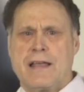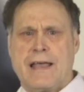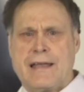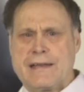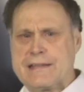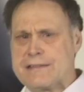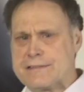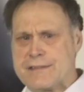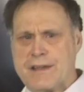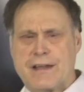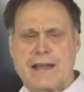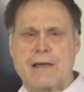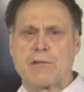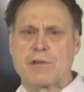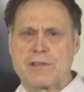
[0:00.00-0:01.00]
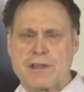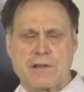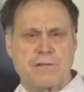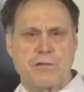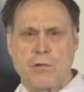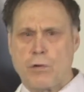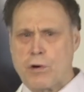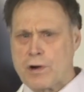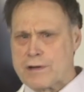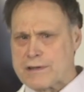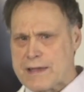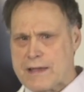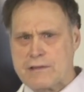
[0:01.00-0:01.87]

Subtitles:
and he's done everything for it.